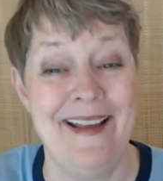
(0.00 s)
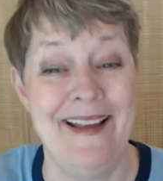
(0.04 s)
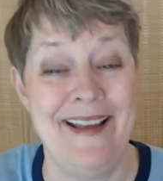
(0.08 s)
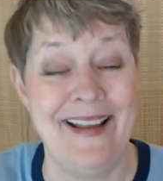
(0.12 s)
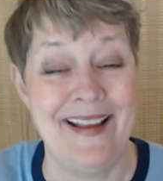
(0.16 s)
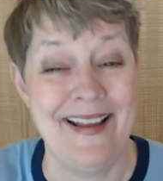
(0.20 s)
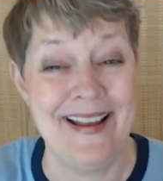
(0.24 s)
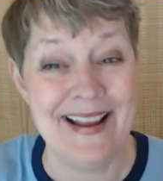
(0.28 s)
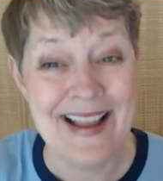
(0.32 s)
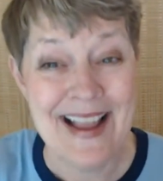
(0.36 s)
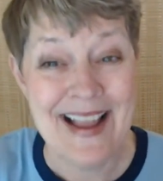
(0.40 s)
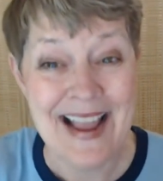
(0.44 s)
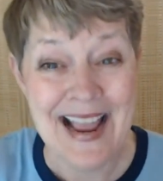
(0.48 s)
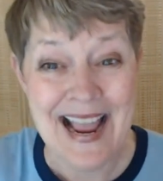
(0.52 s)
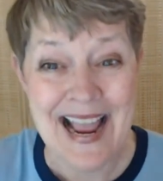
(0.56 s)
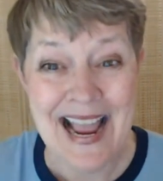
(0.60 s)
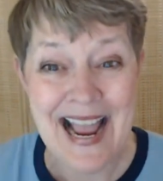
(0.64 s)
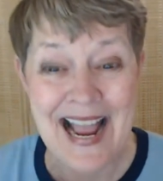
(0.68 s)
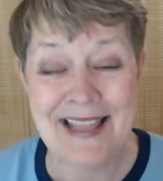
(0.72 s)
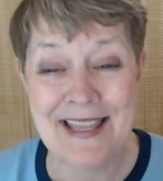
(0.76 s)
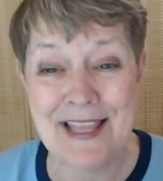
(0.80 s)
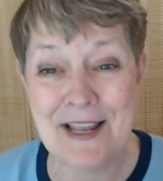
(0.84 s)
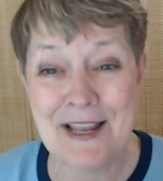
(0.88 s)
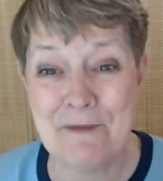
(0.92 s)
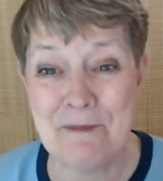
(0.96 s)
And
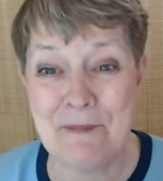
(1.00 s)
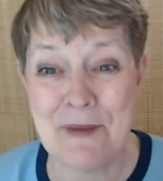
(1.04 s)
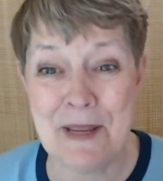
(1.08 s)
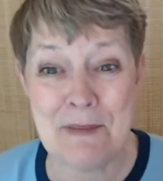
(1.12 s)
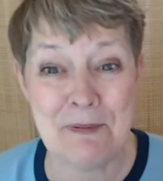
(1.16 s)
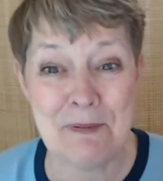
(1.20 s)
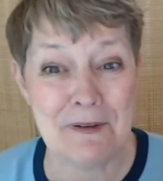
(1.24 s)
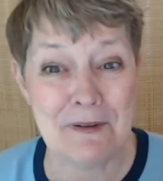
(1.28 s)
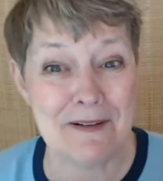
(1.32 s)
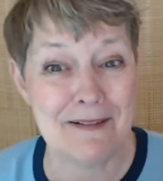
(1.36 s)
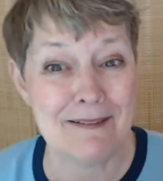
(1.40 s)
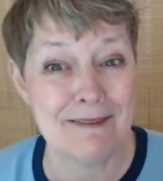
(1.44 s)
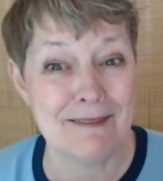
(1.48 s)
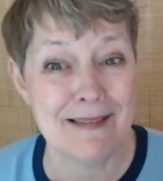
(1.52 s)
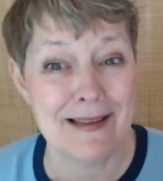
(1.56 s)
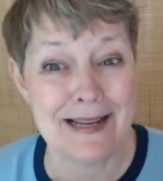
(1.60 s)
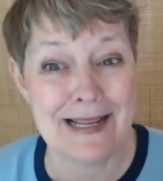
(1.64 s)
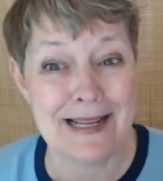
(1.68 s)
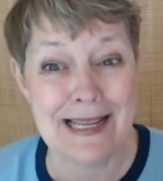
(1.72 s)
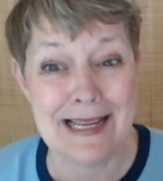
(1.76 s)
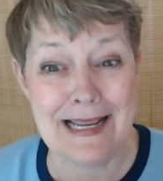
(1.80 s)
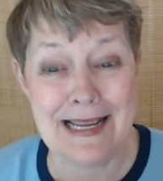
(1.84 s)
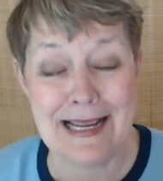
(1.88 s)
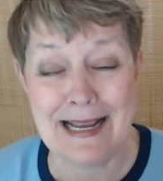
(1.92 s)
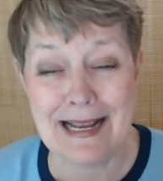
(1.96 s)
then people are
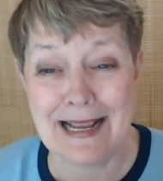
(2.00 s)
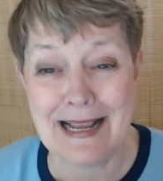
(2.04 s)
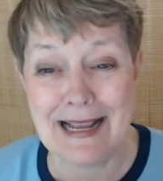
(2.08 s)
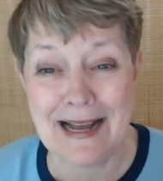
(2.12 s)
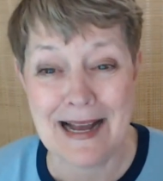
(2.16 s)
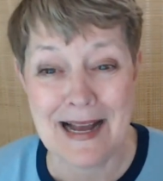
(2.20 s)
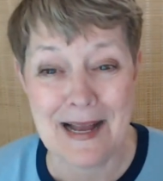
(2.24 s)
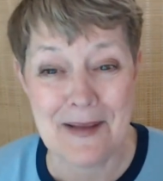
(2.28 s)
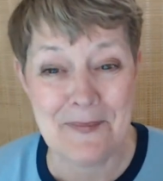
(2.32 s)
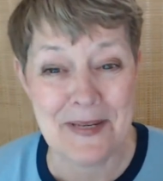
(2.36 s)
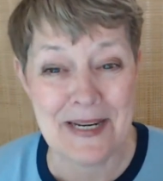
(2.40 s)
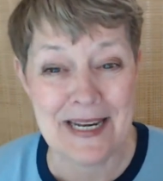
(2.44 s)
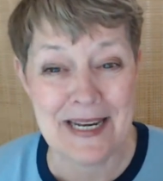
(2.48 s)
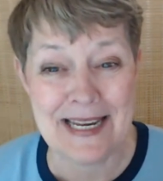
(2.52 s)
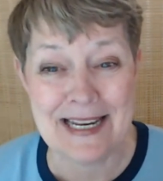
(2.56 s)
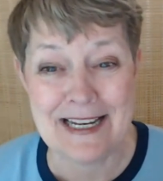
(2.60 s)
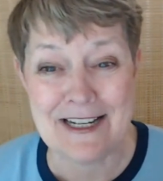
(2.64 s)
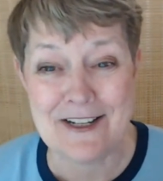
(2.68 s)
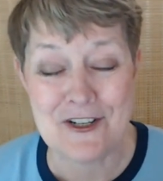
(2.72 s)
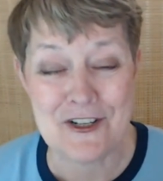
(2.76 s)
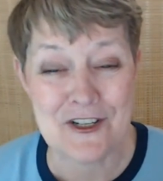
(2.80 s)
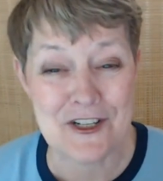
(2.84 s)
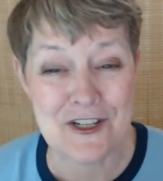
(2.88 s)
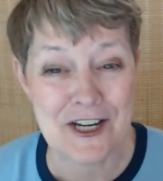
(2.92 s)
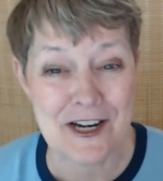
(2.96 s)
liking and commenting and
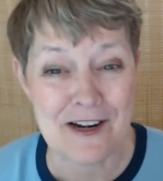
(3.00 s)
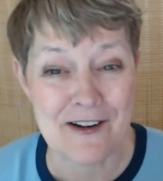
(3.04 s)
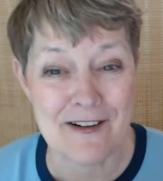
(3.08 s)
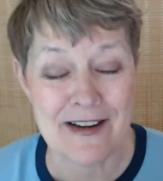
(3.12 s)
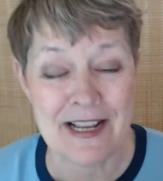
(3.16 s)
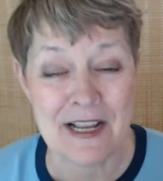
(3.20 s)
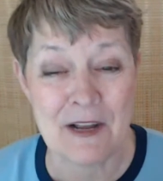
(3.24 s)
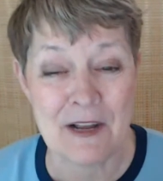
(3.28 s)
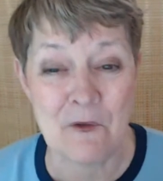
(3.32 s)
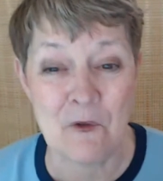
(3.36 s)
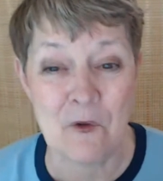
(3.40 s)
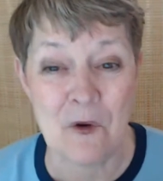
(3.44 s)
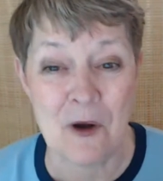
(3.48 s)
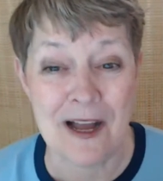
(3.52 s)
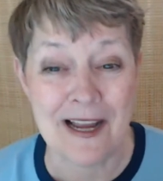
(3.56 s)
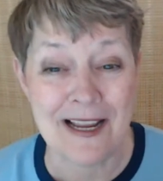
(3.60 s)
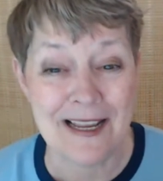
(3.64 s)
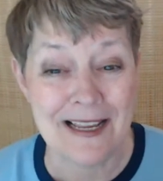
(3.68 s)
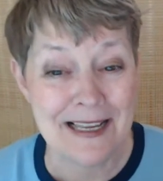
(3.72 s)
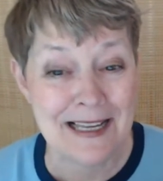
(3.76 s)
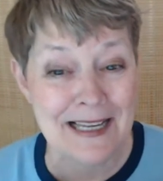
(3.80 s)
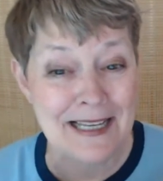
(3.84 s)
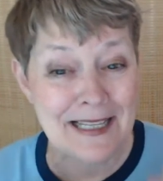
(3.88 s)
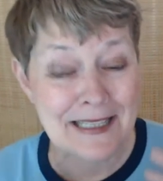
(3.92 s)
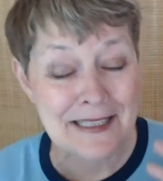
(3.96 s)
sharing it. Why?
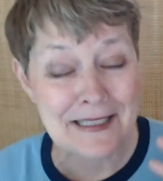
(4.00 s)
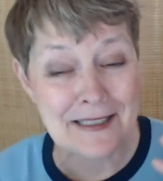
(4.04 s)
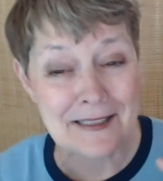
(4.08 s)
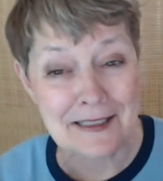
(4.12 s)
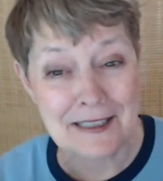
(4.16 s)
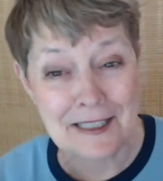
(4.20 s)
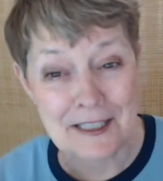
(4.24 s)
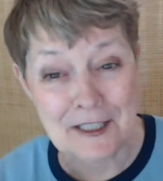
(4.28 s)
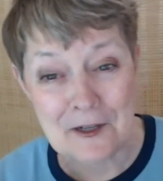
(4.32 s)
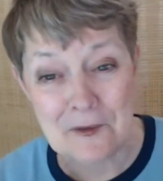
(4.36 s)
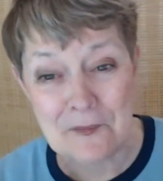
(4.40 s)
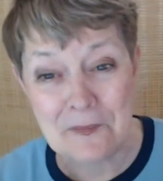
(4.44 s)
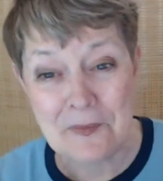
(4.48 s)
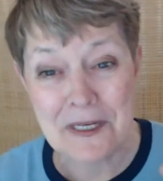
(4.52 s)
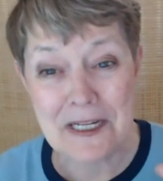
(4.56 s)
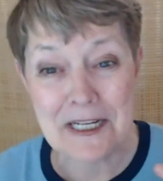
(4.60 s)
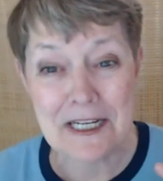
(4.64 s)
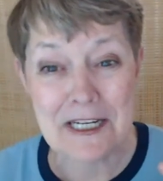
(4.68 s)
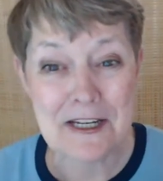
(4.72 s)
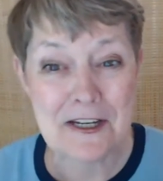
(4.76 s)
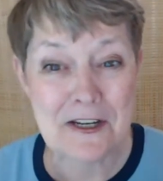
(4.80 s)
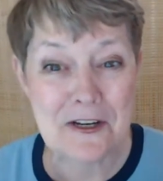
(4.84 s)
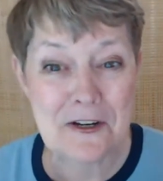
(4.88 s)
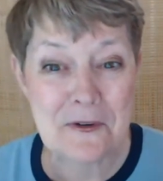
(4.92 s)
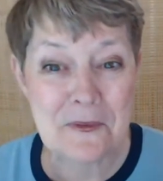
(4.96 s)
A little bit of
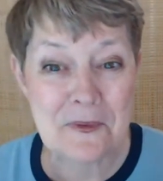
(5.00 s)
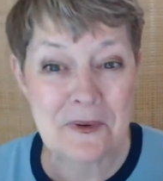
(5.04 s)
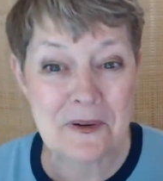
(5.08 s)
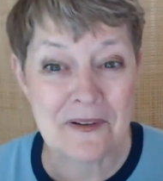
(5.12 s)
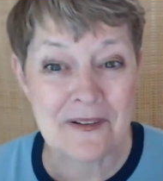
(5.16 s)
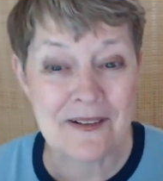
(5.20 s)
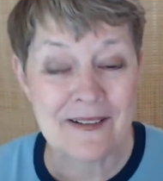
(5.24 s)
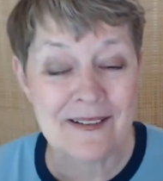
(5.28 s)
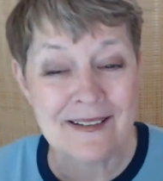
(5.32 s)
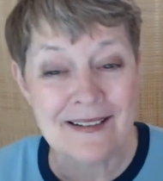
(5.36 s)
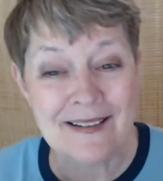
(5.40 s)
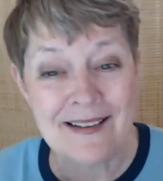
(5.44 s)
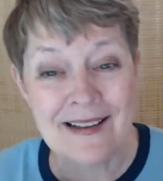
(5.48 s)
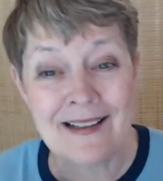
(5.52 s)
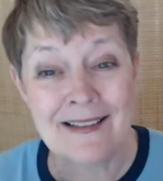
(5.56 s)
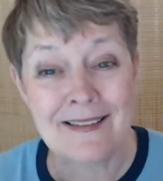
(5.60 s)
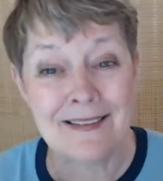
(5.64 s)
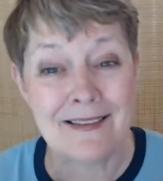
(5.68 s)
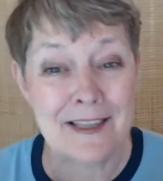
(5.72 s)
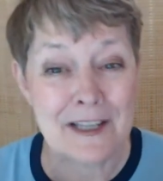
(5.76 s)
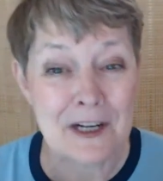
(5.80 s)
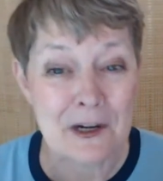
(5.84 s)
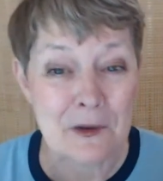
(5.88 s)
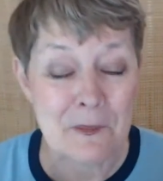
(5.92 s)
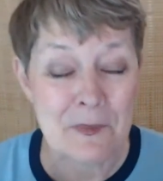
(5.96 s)
humor, a
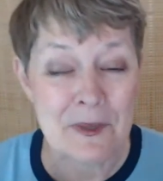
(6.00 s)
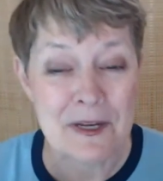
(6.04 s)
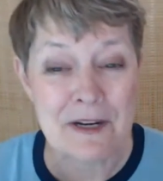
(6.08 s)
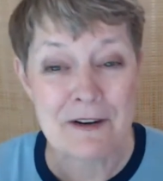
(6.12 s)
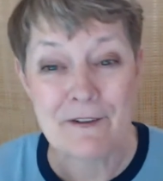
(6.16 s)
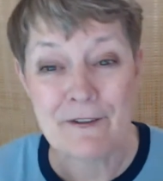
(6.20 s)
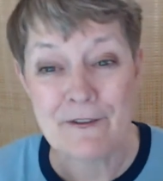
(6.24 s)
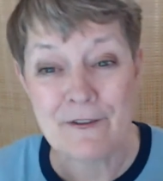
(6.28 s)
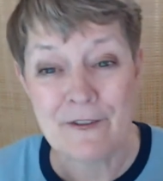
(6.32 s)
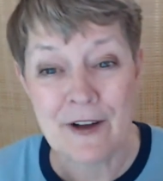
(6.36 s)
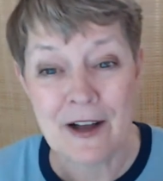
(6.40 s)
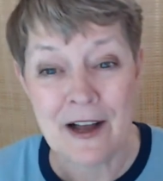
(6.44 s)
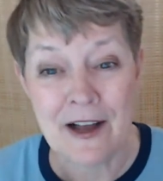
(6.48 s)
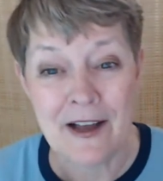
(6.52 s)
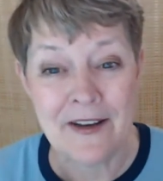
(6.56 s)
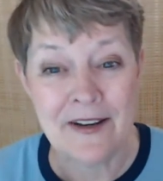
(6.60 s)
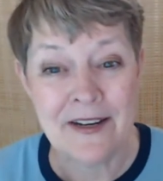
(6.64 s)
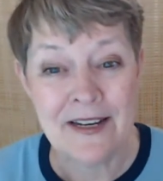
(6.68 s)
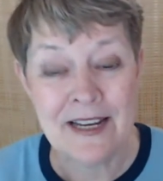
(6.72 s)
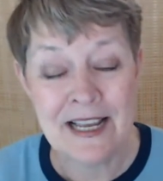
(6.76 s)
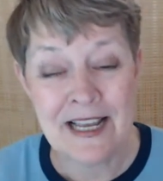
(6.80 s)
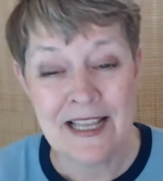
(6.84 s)
little bit of fun.